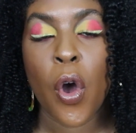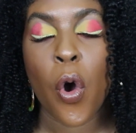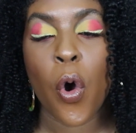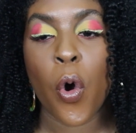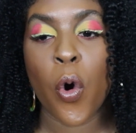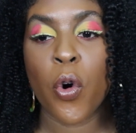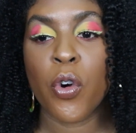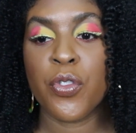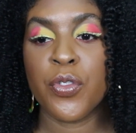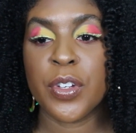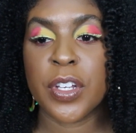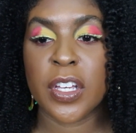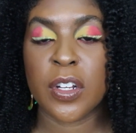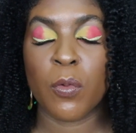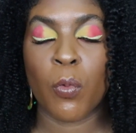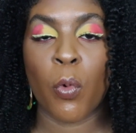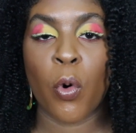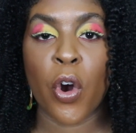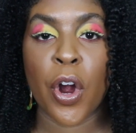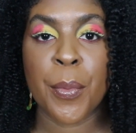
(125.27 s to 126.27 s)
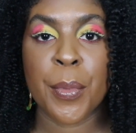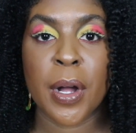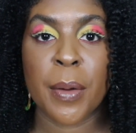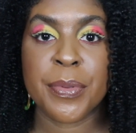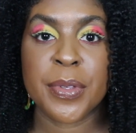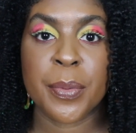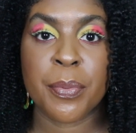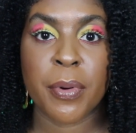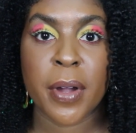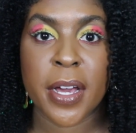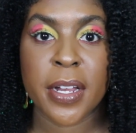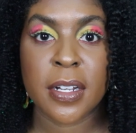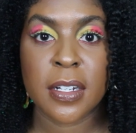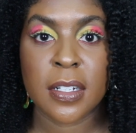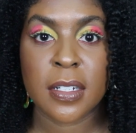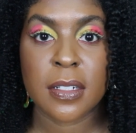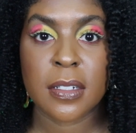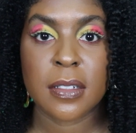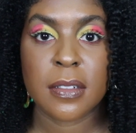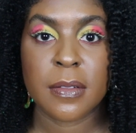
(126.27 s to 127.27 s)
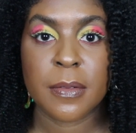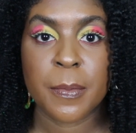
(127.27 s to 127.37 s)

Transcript: or you can warm up the product,